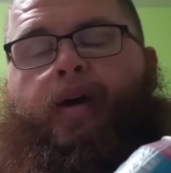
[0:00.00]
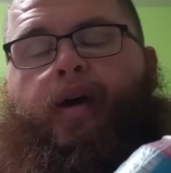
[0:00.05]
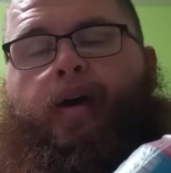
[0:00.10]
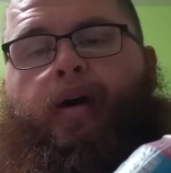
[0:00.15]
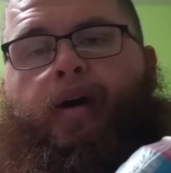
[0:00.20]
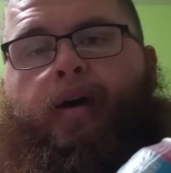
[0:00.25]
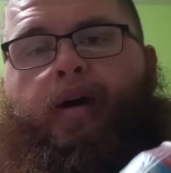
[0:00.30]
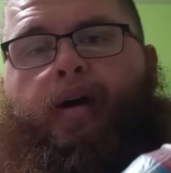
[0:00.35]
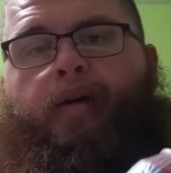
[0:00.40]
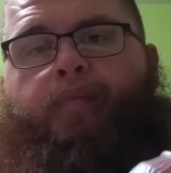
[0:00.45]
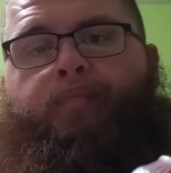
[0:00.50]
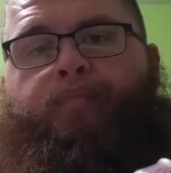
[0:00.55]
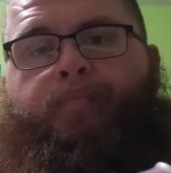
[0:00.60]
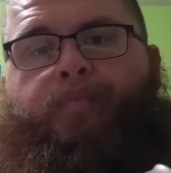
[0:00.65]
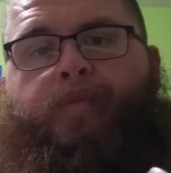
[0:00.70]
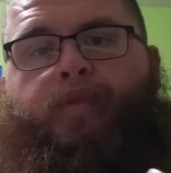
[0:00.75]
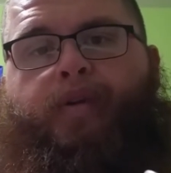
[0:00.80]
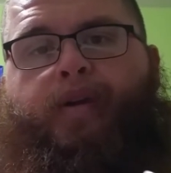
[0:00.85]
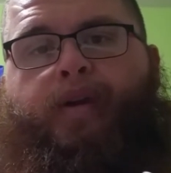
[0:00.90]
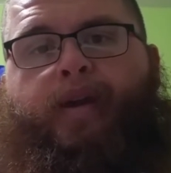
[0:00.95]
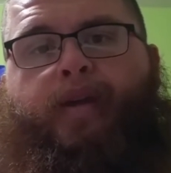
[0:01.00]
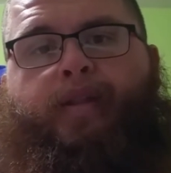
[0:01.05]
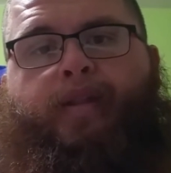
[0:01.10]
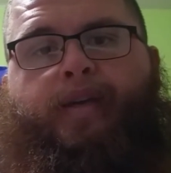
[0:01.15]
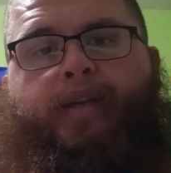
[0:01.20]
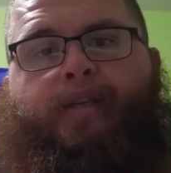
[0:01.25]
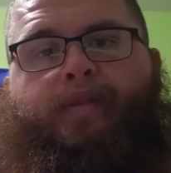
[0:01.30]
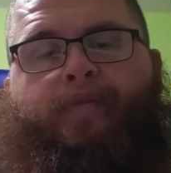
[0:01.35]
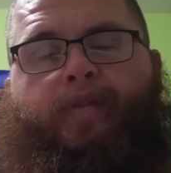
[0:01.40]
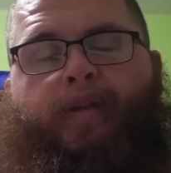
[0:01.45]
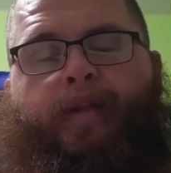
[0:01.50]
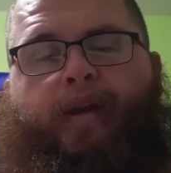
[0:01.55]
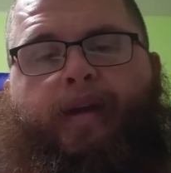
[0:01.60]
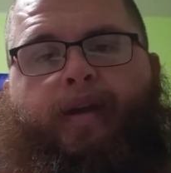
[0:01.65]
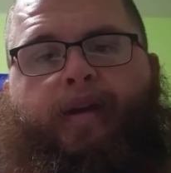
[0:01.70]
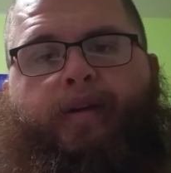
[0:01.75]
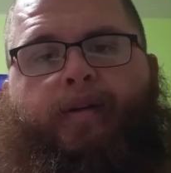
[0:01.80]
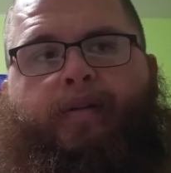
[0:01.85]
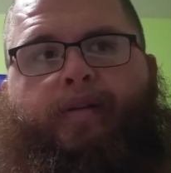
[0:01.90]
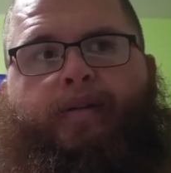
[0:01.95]
You can get these for like,
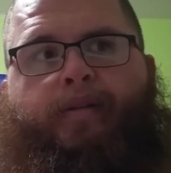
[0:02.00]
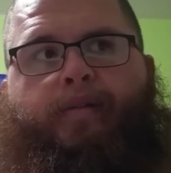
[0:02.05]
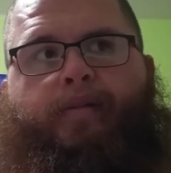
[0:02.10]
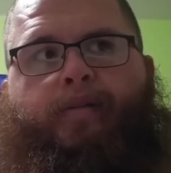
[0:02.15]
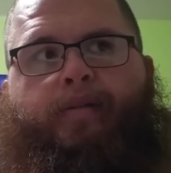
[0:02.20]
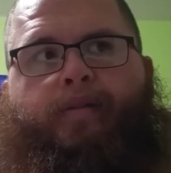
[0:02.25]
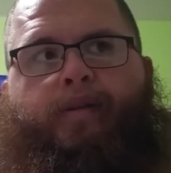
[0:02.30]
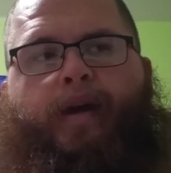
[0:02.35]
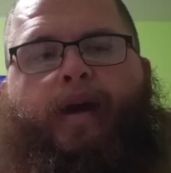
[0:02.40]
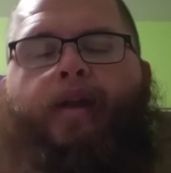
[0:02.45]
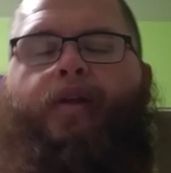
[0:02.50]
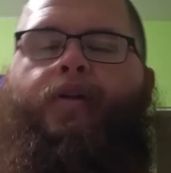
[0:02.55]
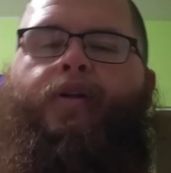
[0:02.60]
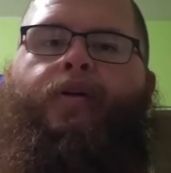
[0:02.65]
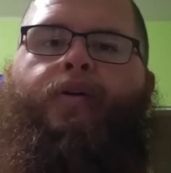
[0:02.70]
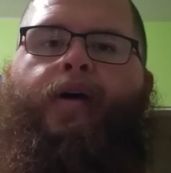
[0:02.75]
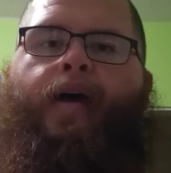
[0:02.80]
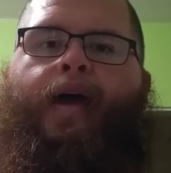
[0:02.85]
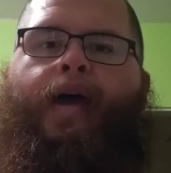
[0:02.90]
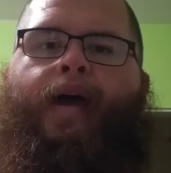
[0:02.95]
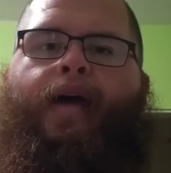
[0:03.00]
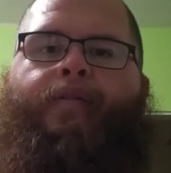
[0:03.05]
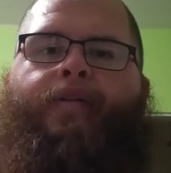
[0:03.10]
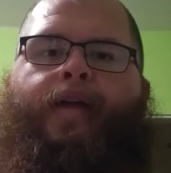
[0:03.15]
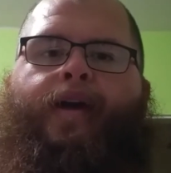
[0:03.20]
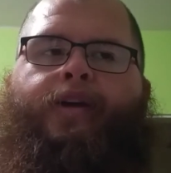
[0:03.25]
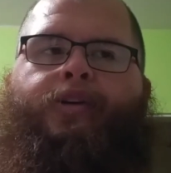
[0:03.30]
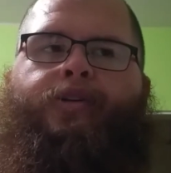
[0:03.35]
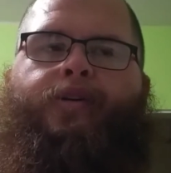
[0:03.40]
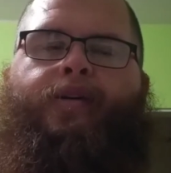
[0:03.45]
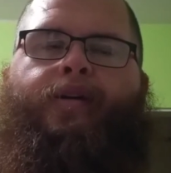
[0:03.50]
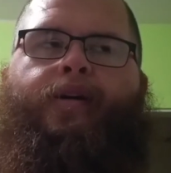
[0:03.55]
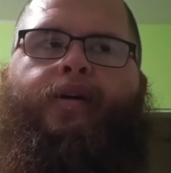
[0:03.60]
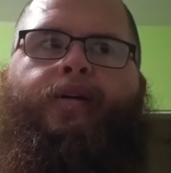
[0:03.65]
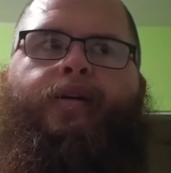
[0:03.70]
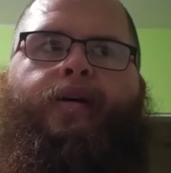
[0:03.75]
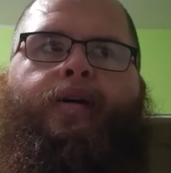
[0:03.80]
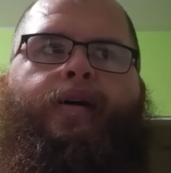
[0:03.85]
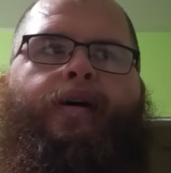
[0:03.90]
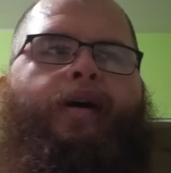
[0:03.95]
I don't know, I haven't actually,
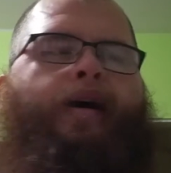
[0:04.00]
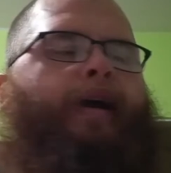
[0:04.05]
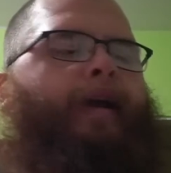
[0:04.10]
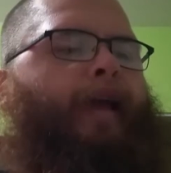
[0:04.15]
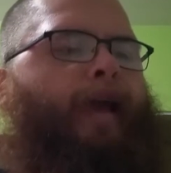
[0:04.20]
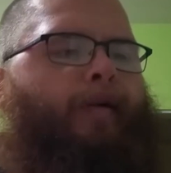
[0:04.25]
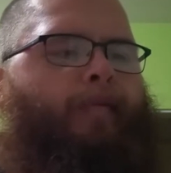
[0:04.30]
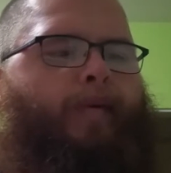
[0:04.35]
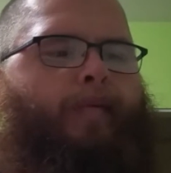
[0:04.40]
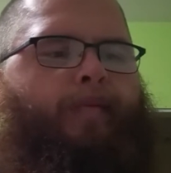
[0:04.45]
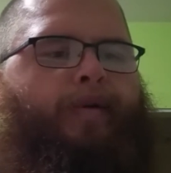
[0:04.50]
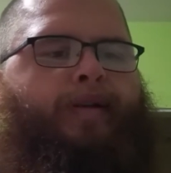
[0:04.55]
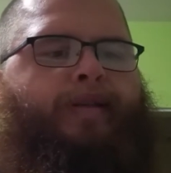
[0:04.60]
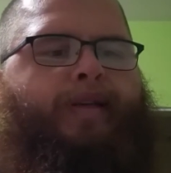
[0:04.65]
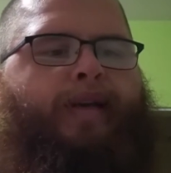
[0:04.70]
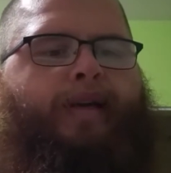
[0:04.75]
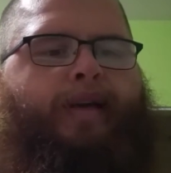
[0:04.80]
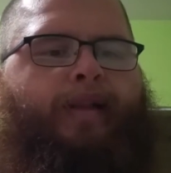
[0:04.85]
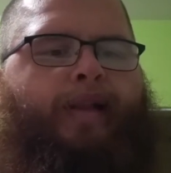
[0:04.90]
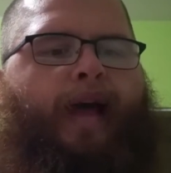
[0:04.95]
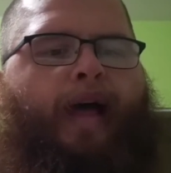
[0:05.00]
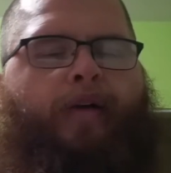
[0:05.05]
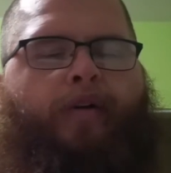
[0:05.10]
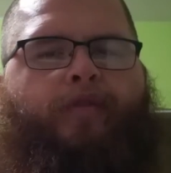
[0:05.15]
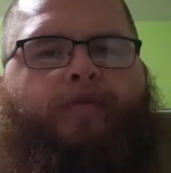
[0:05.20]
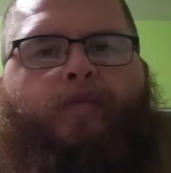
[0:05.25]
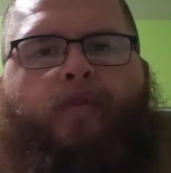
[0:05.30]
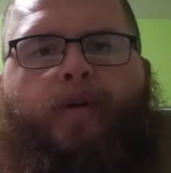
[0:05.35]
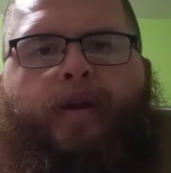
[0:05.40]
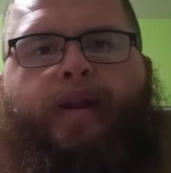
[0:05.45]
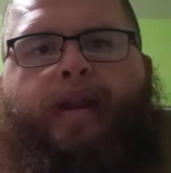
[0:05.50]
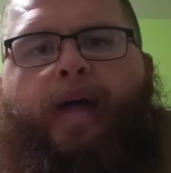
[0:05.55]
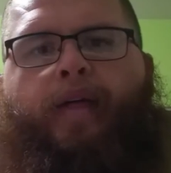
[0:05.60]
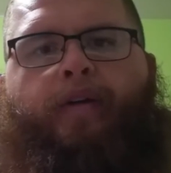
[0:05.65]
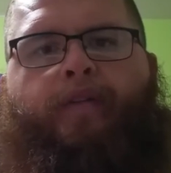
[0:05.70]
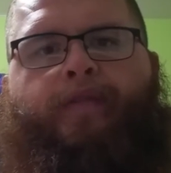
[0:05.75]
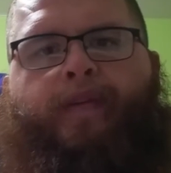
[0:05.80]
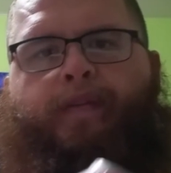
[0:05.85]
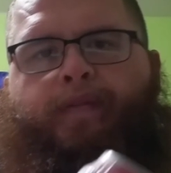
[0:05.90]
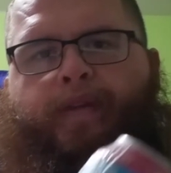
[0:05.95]
I can't remember. It's like $1.40,
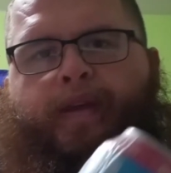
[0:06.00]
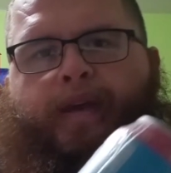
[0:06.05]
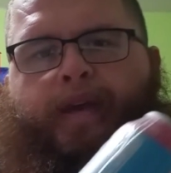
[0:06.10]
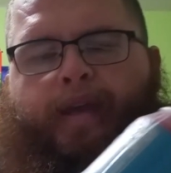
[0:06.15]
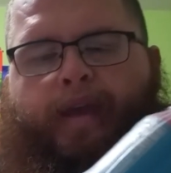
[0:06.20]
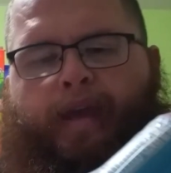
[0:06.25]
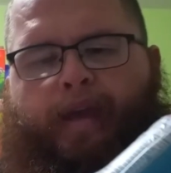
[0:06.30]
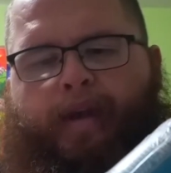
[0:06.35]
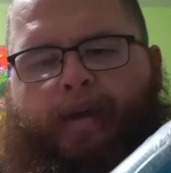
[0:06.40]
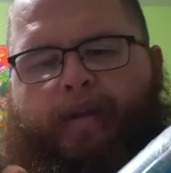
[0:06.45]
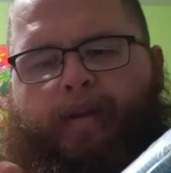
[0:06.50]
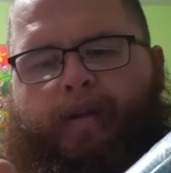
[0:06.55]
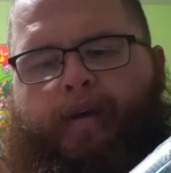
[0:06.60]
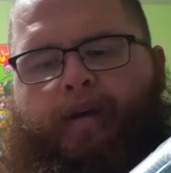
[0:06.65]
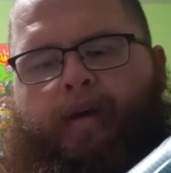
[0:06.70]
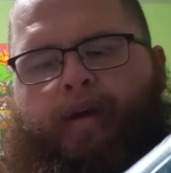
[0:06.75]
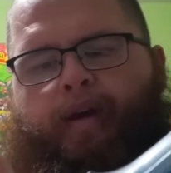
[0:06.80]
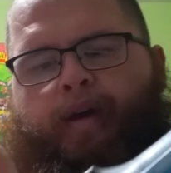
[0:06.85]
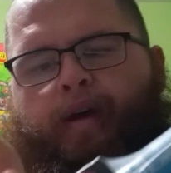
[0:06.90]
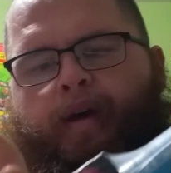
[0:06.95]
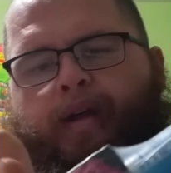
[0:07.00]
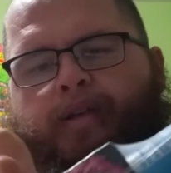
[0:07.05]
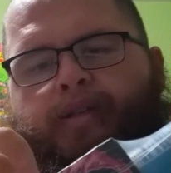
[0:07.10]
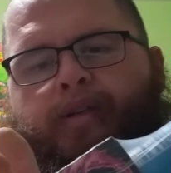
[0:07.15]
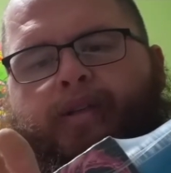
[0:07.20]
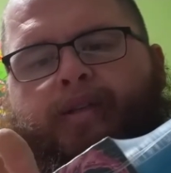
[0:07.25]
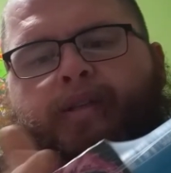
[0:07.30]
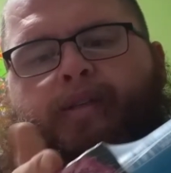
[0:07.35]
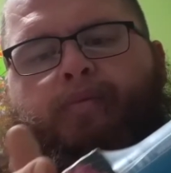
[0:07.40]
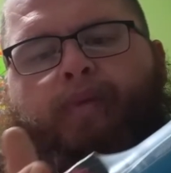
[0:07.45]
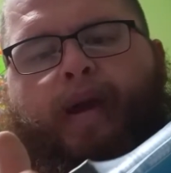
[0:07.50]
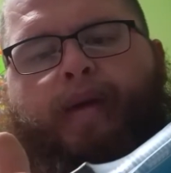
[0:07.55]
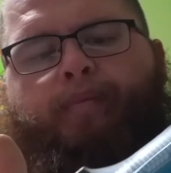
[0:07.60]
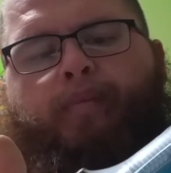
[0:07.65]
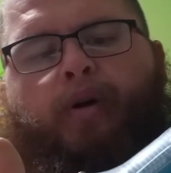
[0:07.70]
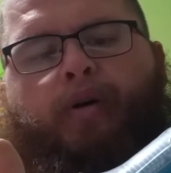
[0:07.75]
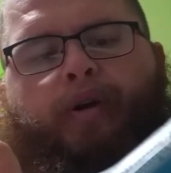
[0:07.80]
$1.50 a can. So this is Rainbow